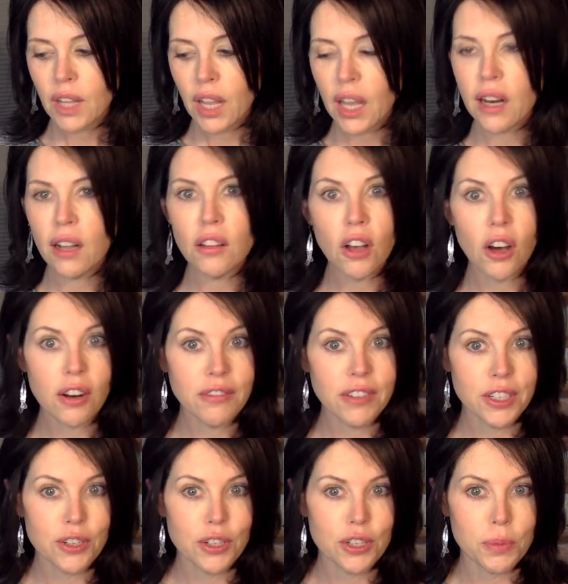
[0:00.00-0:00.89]
and a lot of
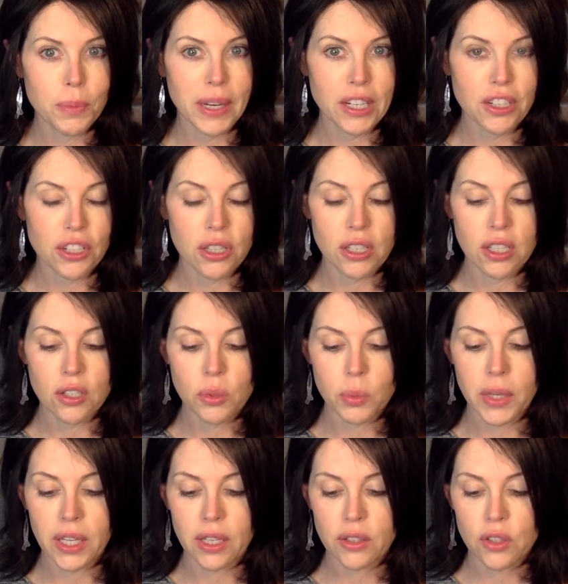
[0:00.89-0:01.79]
introspection
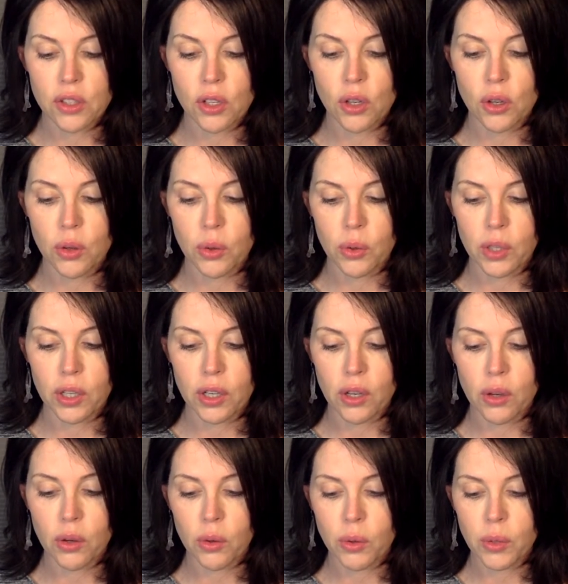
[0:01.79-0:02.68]
this week. So,
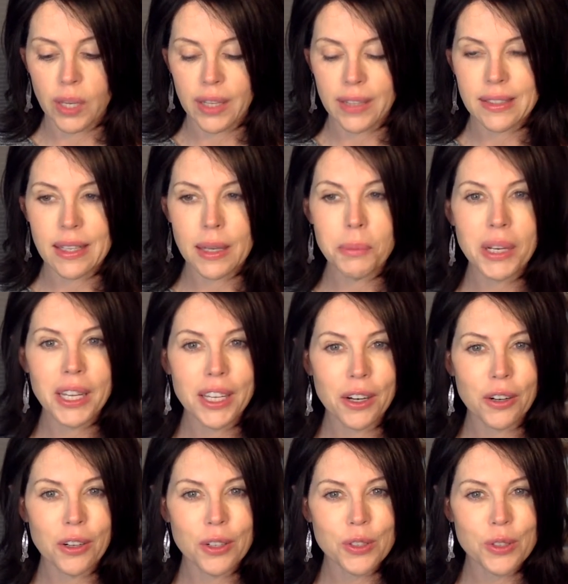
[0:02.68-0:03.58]

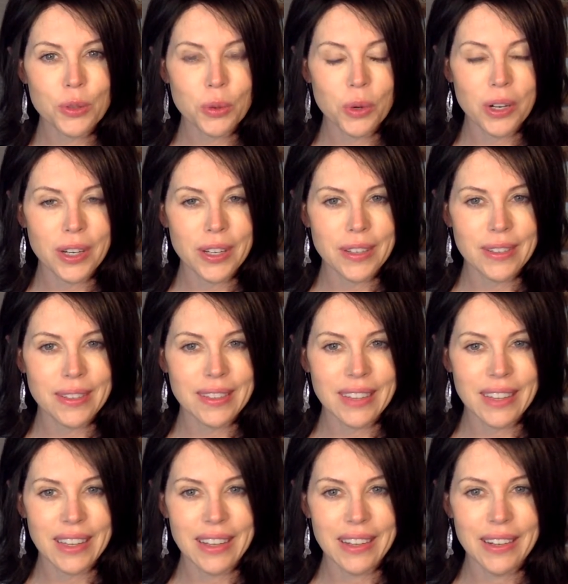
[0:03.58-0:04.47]
examining our stories
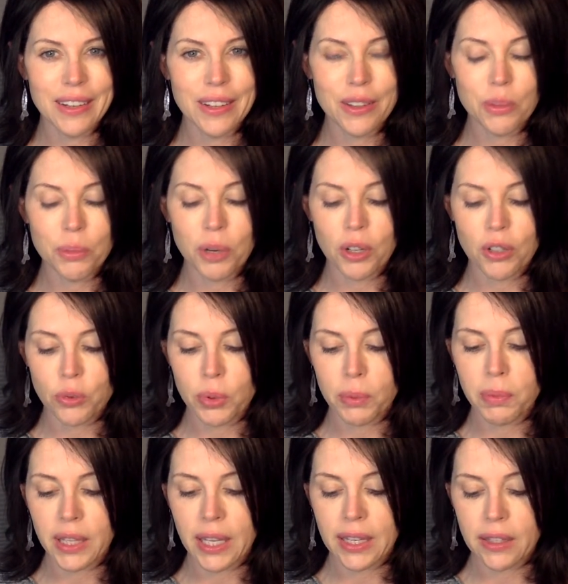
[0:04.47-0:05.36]
and the parts we
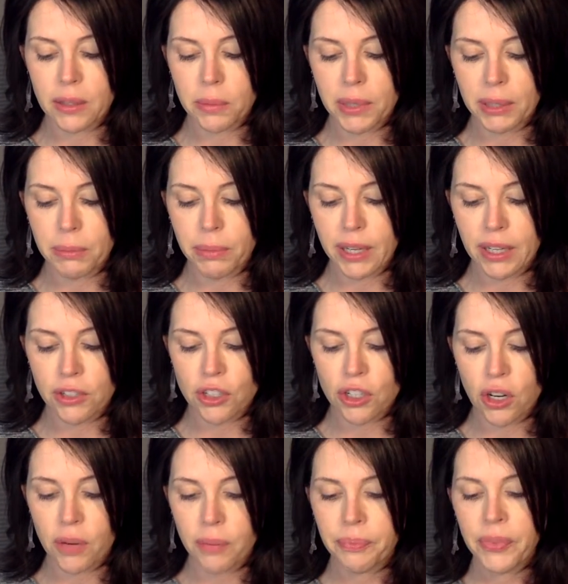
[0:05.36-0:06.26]
play in the big
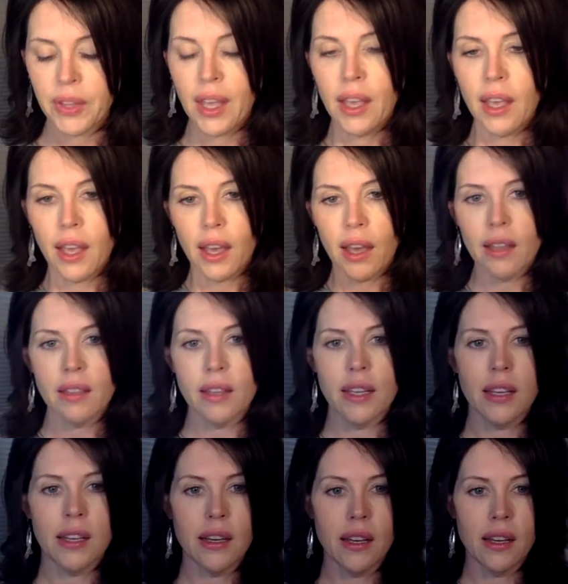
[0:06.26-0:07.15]
picture, and
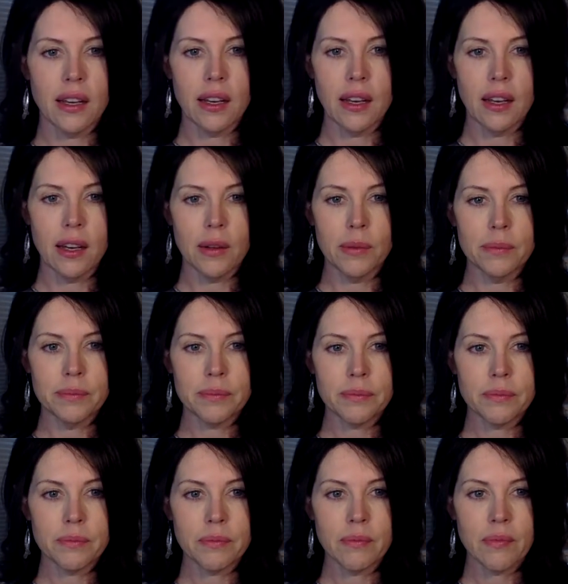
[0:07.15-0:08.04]
then
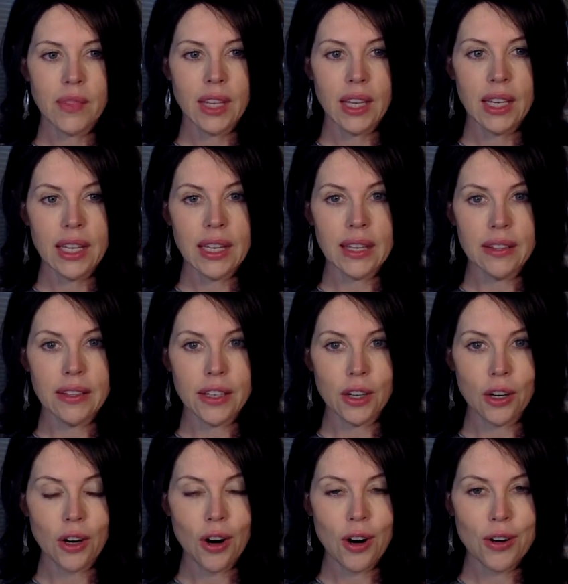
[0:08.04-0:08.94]

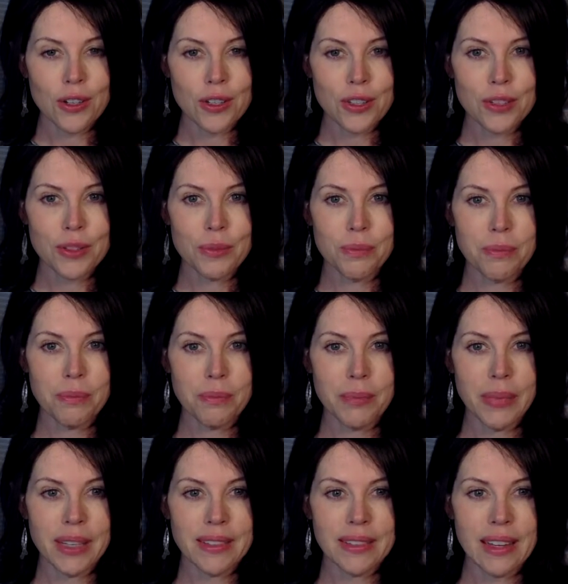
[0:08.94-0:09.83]
healing our hearts
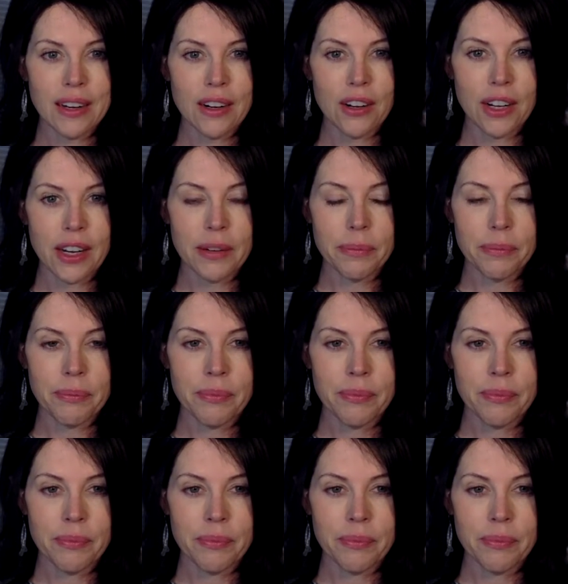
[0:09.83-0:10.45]
by Saturday.